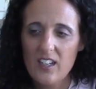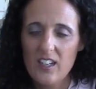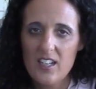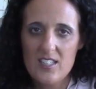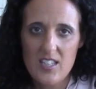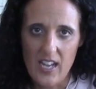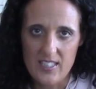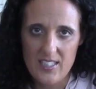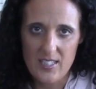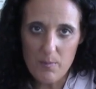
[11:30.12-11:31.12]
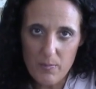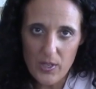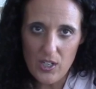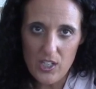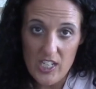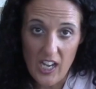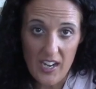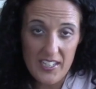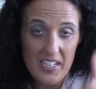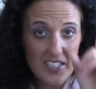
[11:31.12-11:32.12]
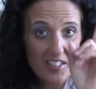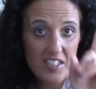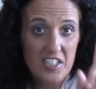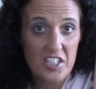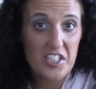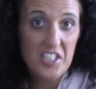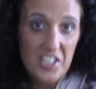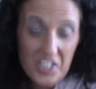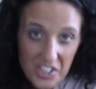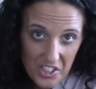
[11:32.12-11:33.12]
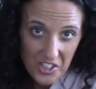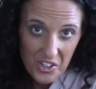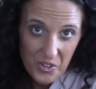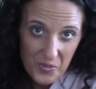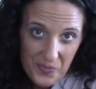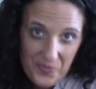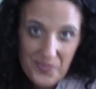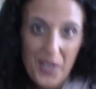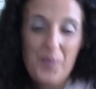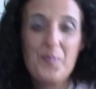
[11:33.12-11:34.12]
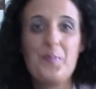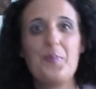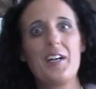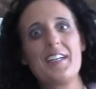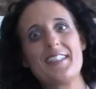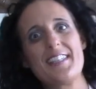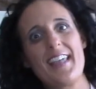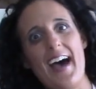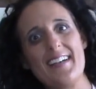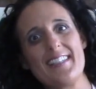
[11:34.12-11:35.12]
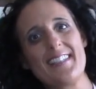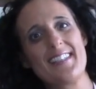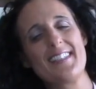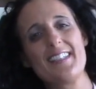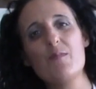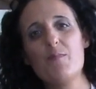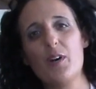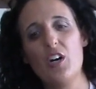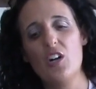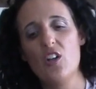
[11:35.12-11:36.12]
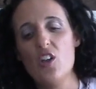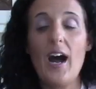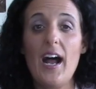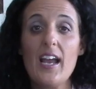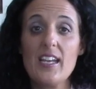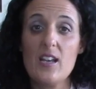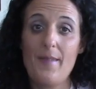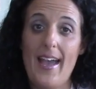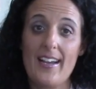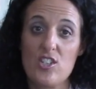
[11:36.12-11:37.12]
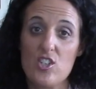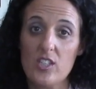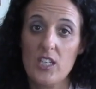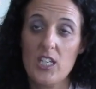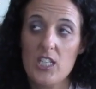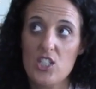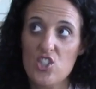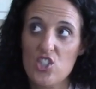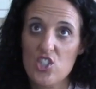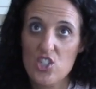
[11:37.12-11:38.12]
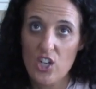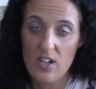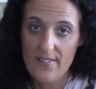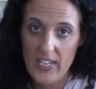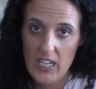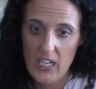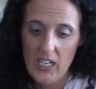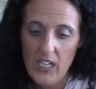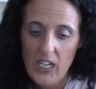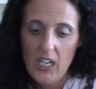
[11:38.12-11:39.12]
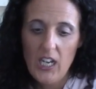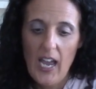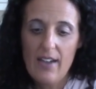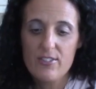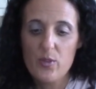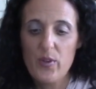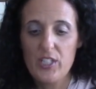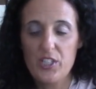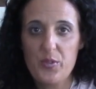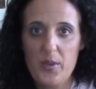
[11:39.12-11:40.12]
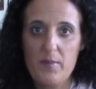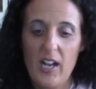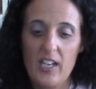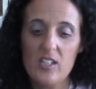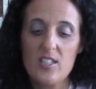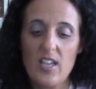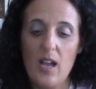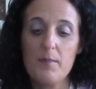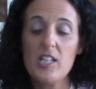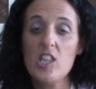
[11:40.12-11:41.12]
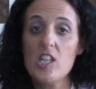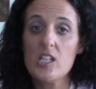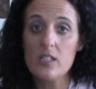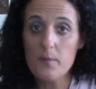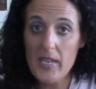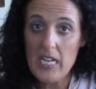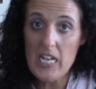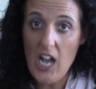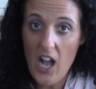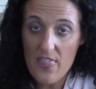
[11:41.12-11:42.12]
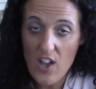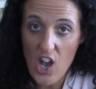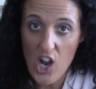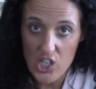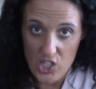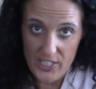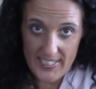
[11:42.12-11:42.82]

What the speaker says: It's that simple. Not easy to do, but it's that simple. I am actually starving. After running 3 miles, I'm a little bit on the hungry